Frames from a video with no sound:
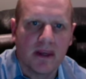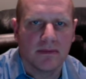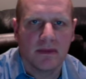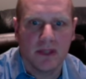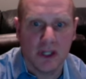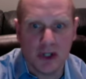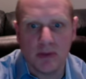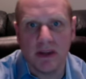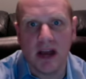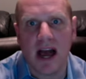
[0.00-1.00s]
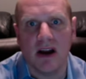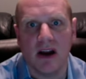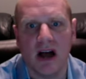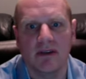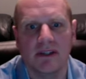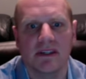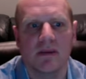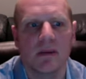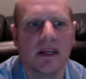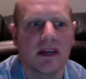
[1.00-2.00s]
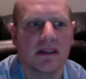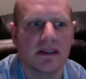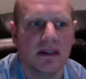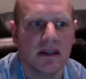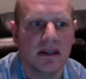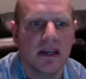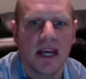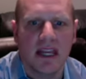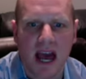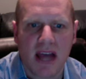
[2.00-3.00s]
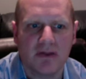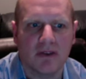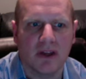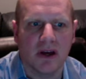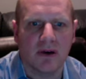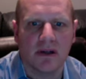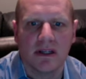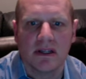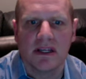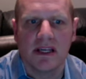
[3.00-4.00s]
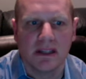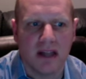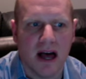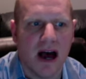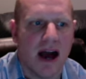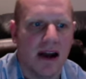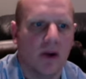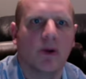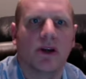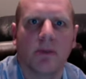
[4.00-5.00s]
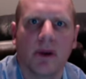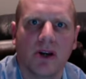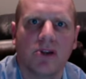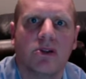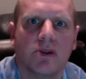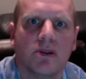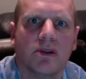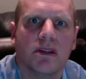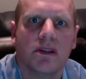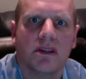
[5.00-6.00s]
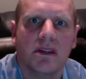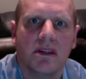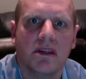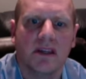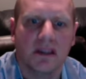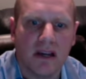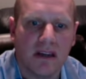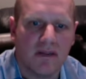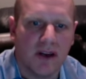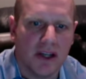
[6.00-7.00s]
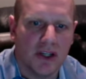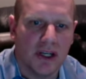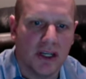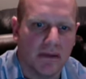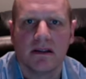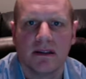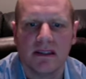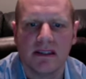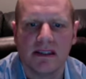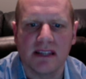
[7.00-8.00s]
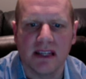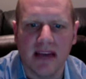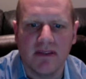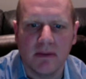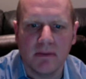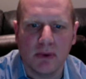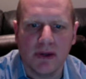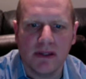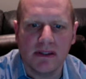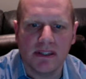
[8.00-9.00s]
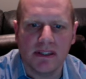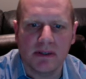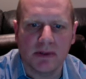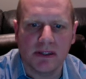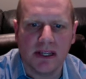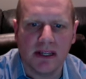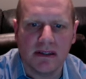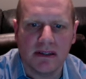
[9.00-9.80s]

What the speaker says: This should be higher, obviously, because the cash flow is a lot higher when compared to the Kentucky Fried Chicken. This is 11.6%.